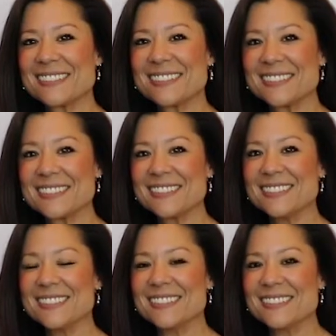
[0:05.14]

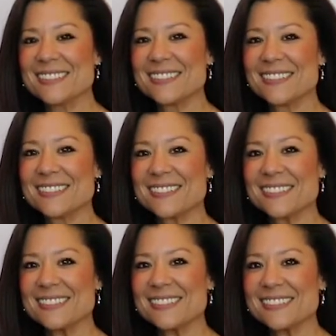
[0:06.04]

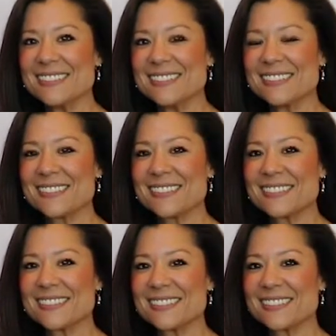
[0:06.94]

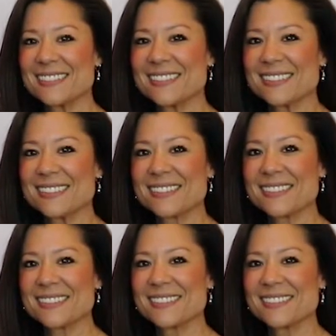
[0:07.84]
The person shown says nothing.